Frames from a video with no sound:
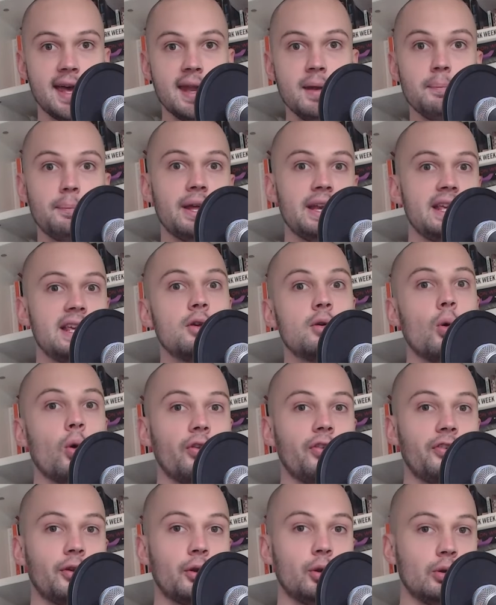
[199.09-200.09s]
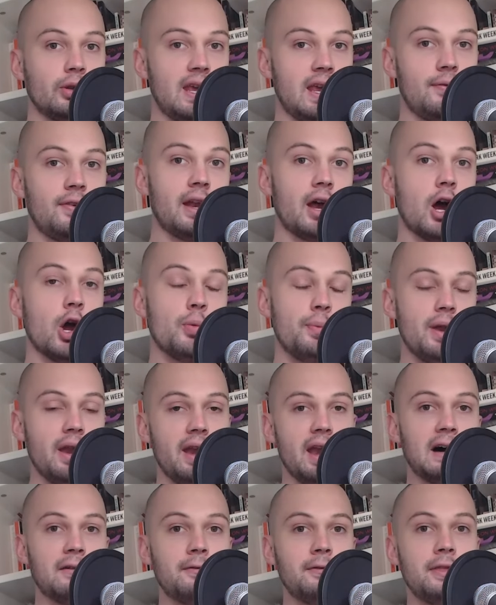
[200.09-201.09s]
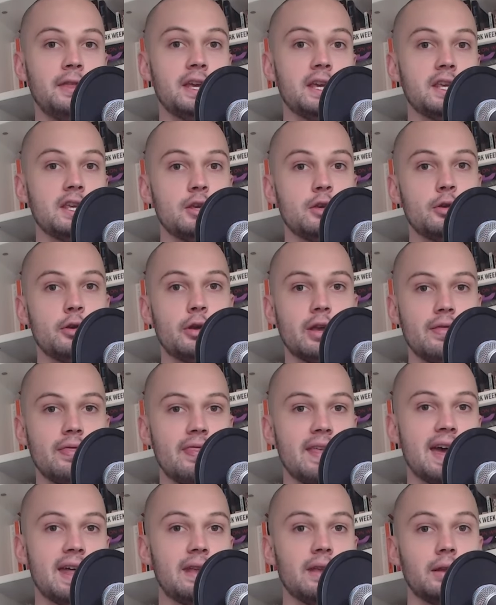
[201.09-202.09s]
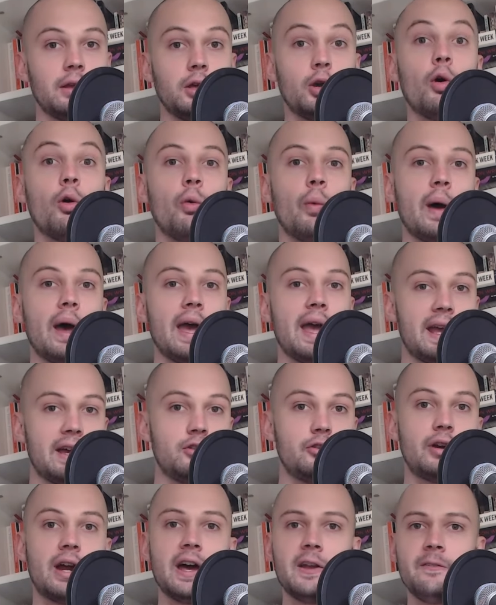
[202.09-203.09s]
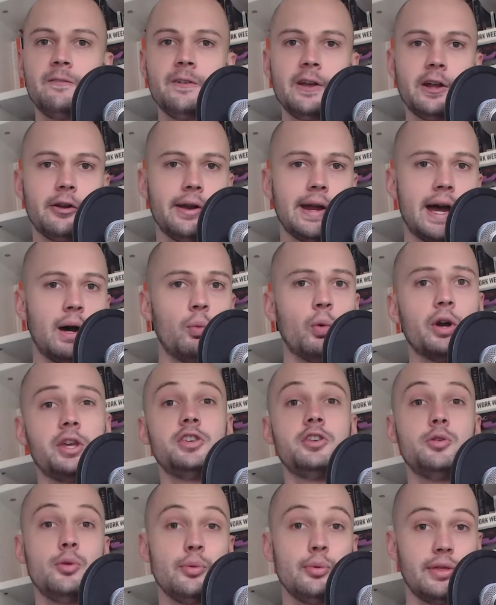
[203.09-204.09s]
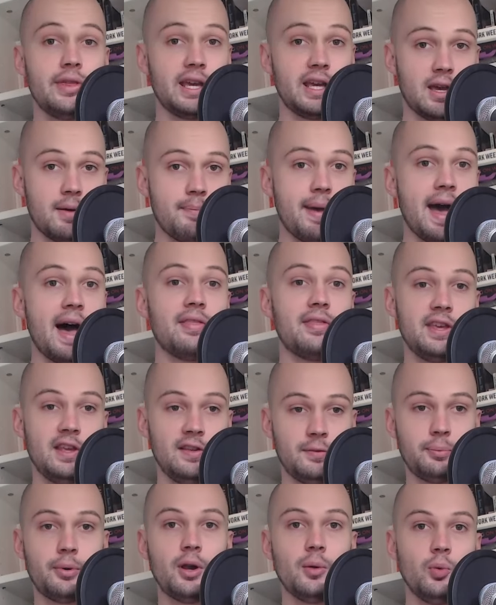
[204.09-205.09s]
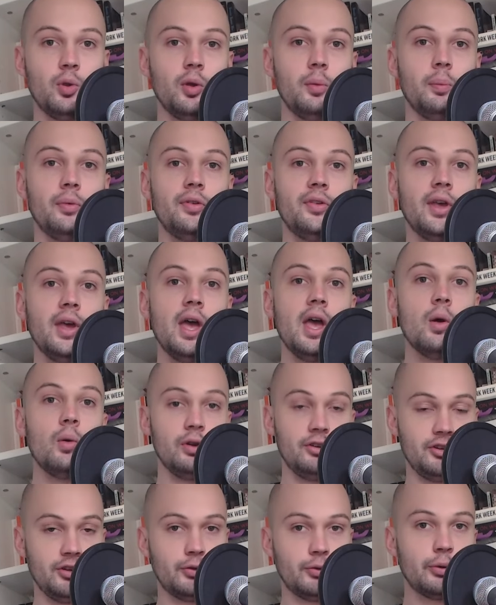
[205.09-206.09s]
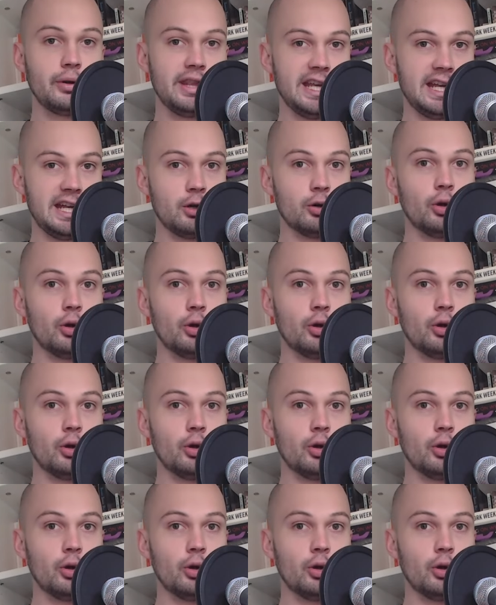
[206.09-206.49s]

but he also leaves it open enough that you can then go away and try to figure out what you think about these problems, which is really cool.